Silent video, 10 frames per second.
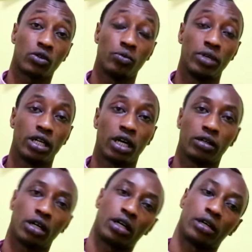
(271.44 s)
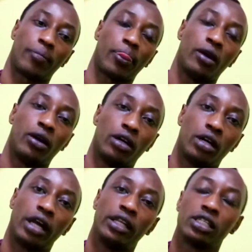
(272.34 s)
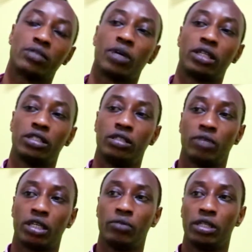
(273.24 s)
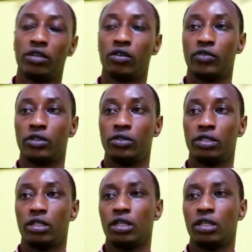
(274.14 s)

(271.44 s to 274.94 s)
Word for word: to be a, a, an expert in my medical field.